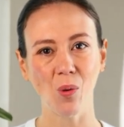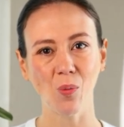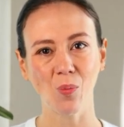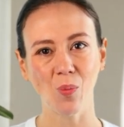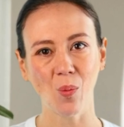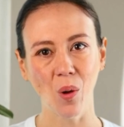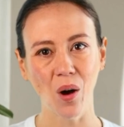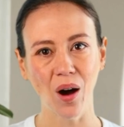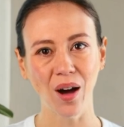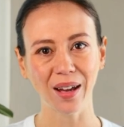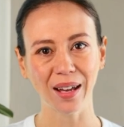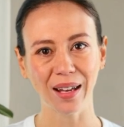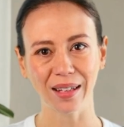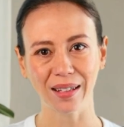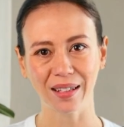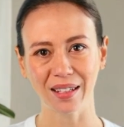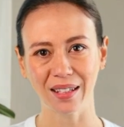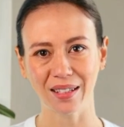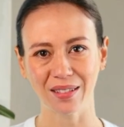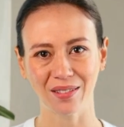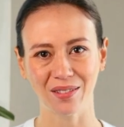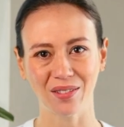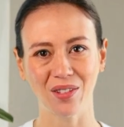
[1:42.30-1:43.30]
what
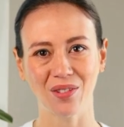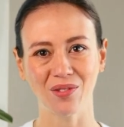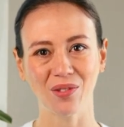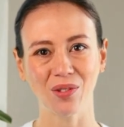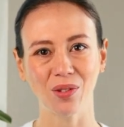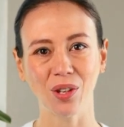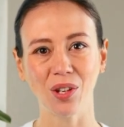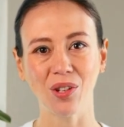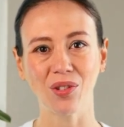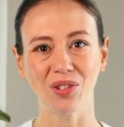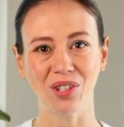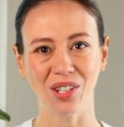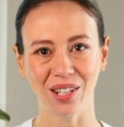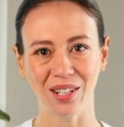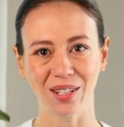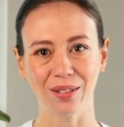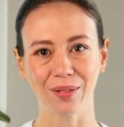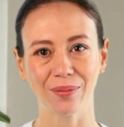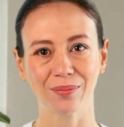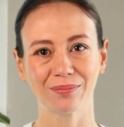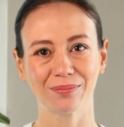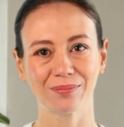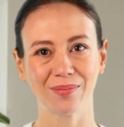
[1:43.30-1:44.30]
is the solution?
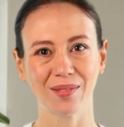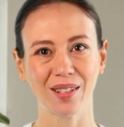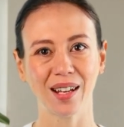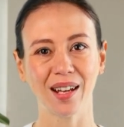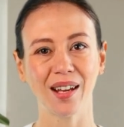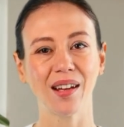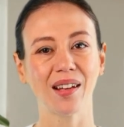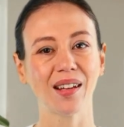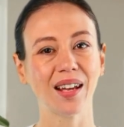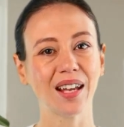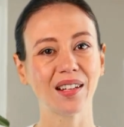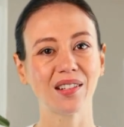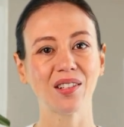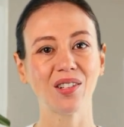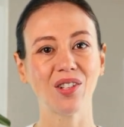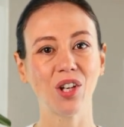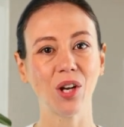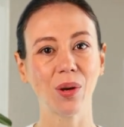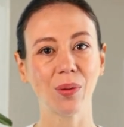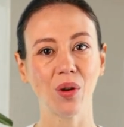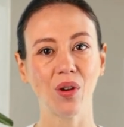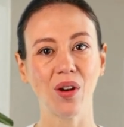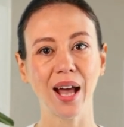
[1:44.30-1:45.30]
Let's
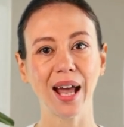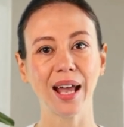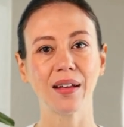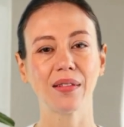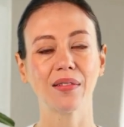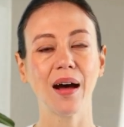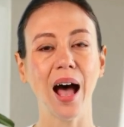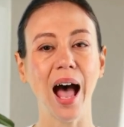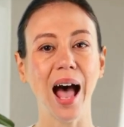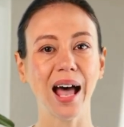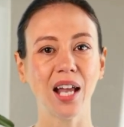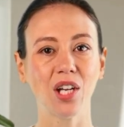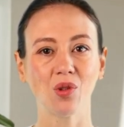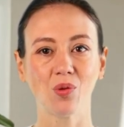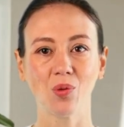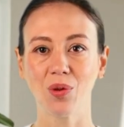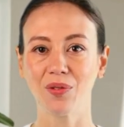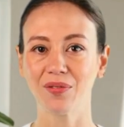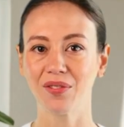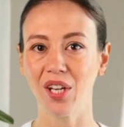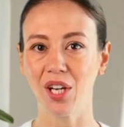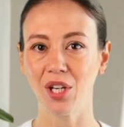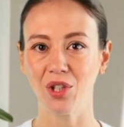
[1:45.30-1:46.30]
enumerate the actual
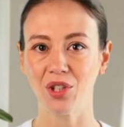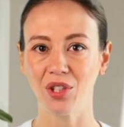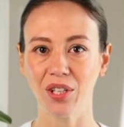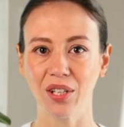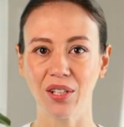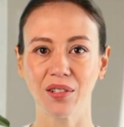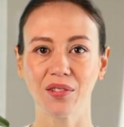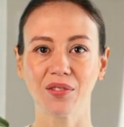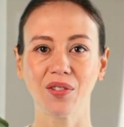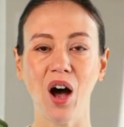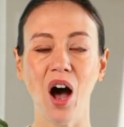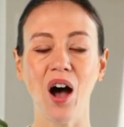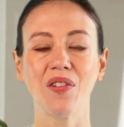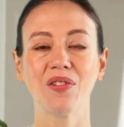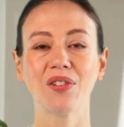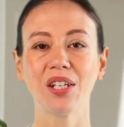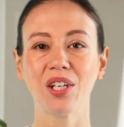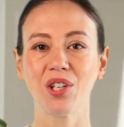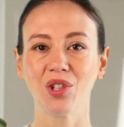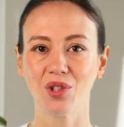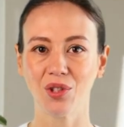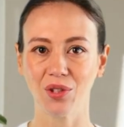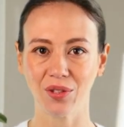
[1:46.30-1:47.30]
functions of an
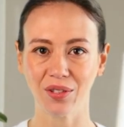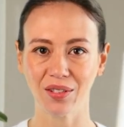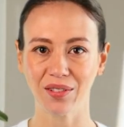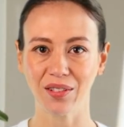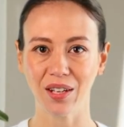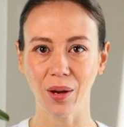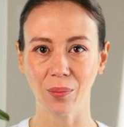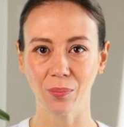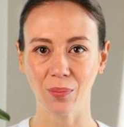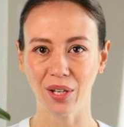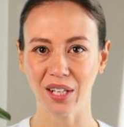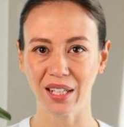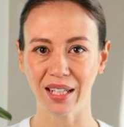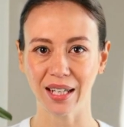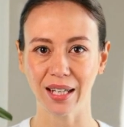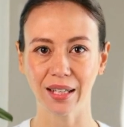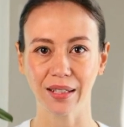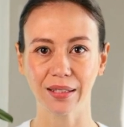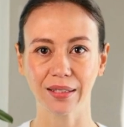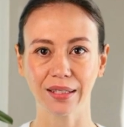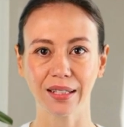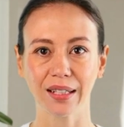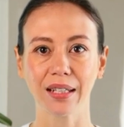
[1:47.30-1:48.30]
insurance company.
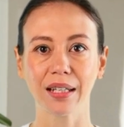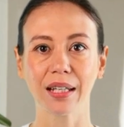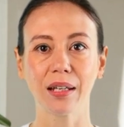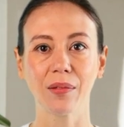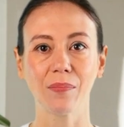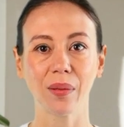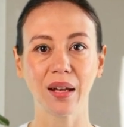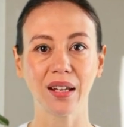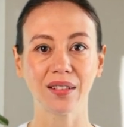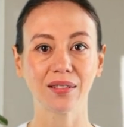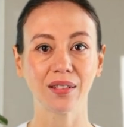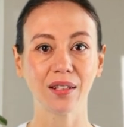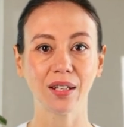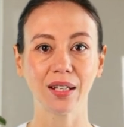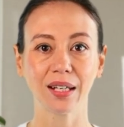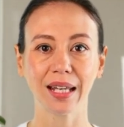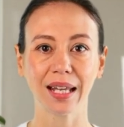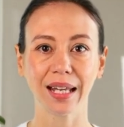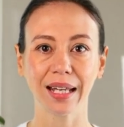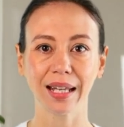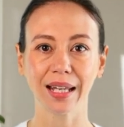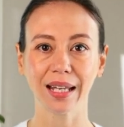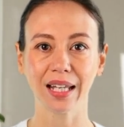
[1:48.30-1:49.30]

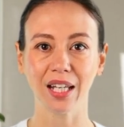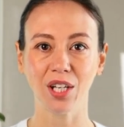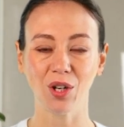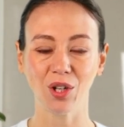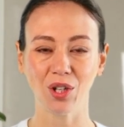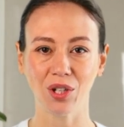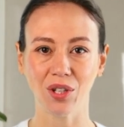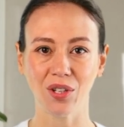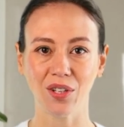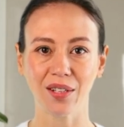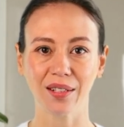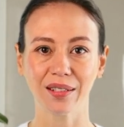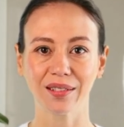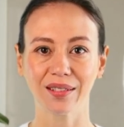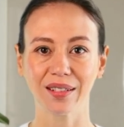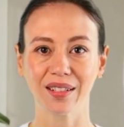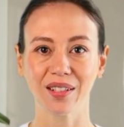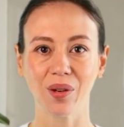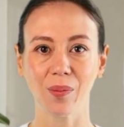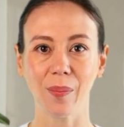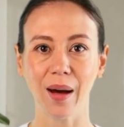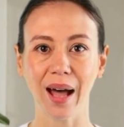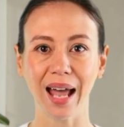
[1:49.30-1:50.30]
Basically, insurance
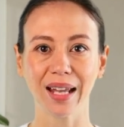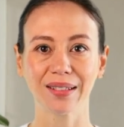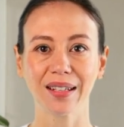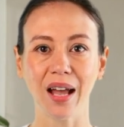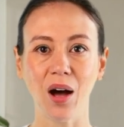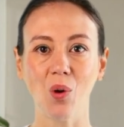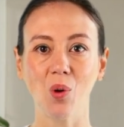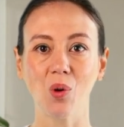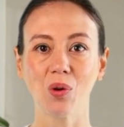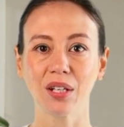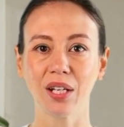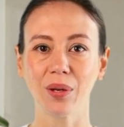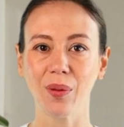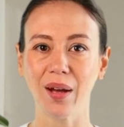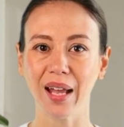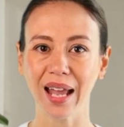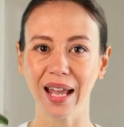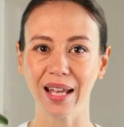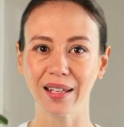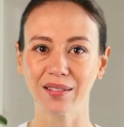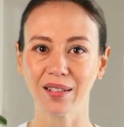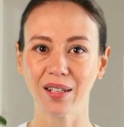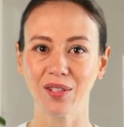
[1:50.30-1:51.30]
is a bank that only
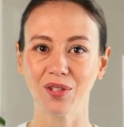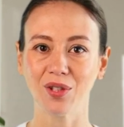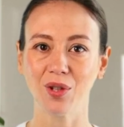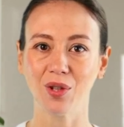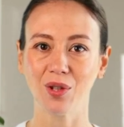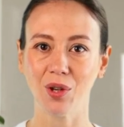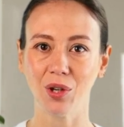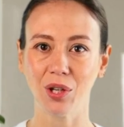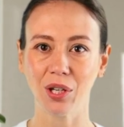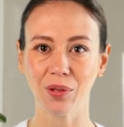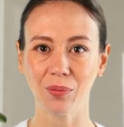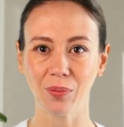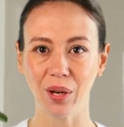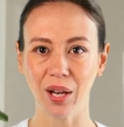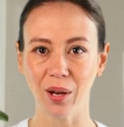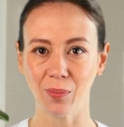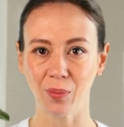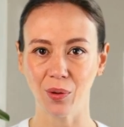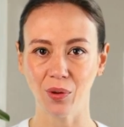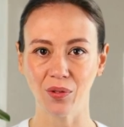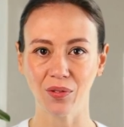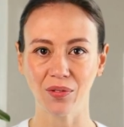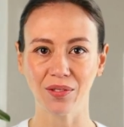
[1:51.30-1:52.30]
pays certain
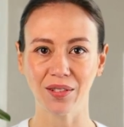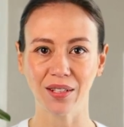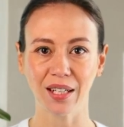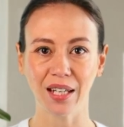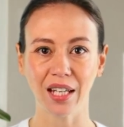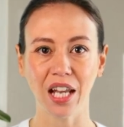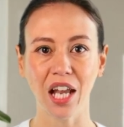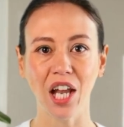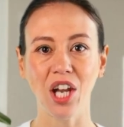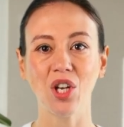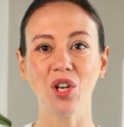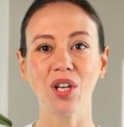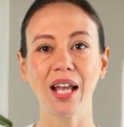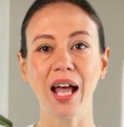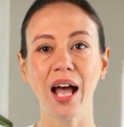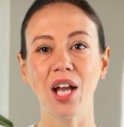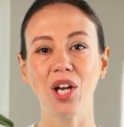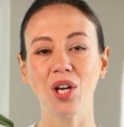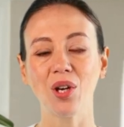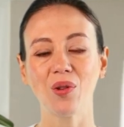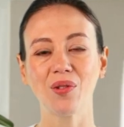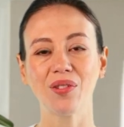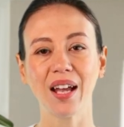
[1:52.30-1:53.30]
people. You can't
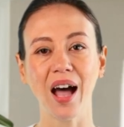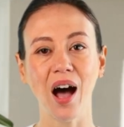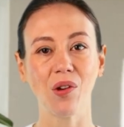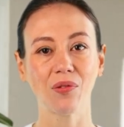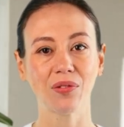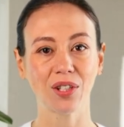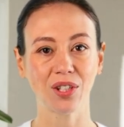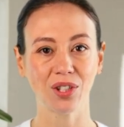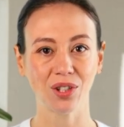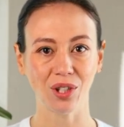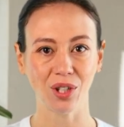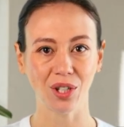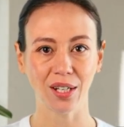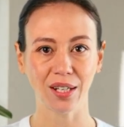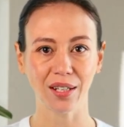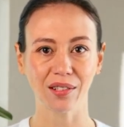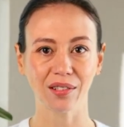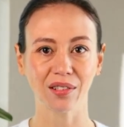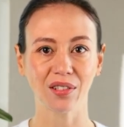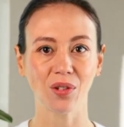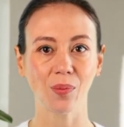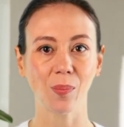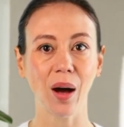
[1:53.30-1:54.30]
use health
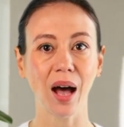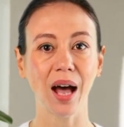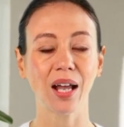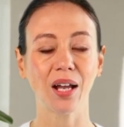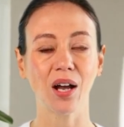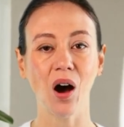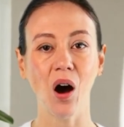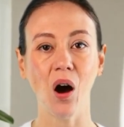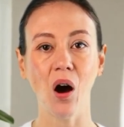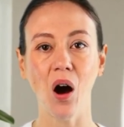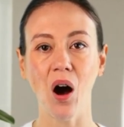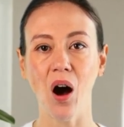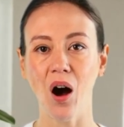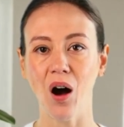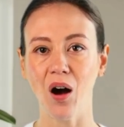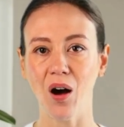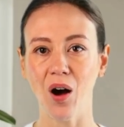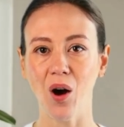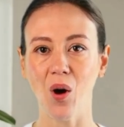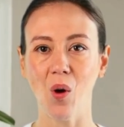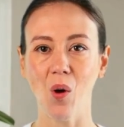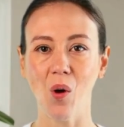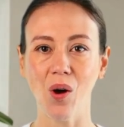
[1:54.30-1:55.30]
insurance to buy a
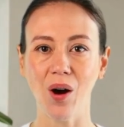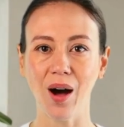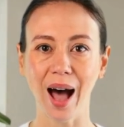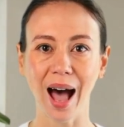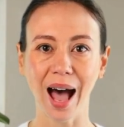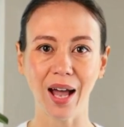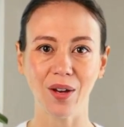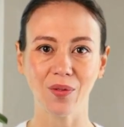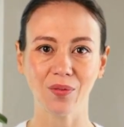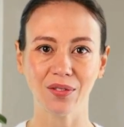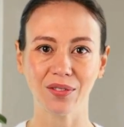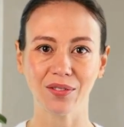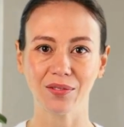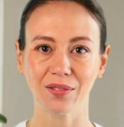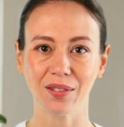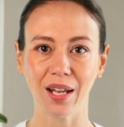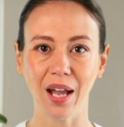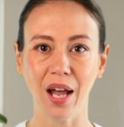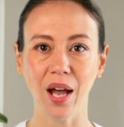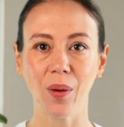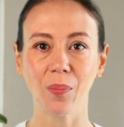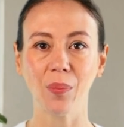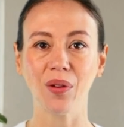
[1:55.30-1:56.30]
car or a house,
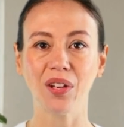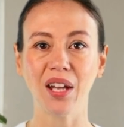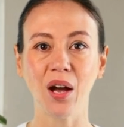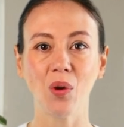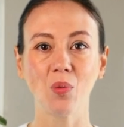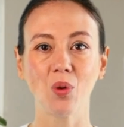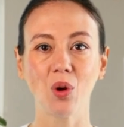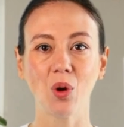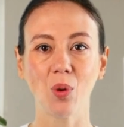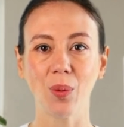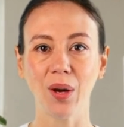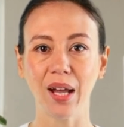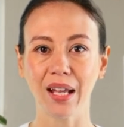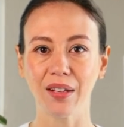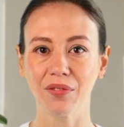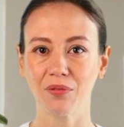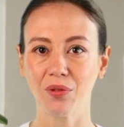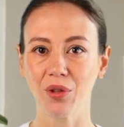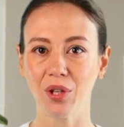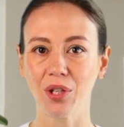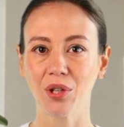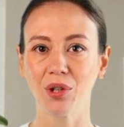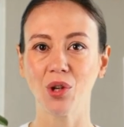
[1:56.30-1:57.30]
but they will pay
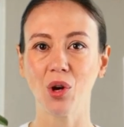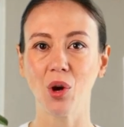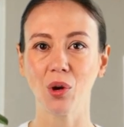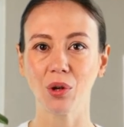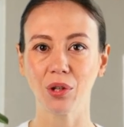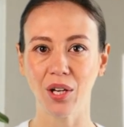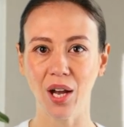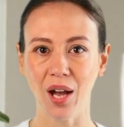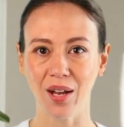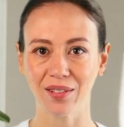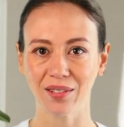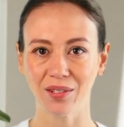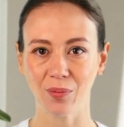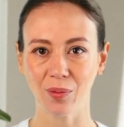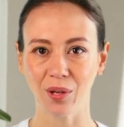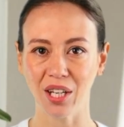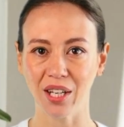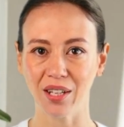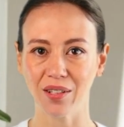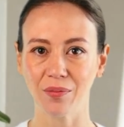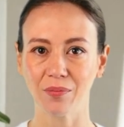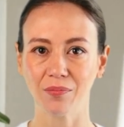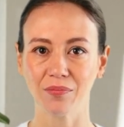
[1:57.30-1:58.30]
for your colonoscopy.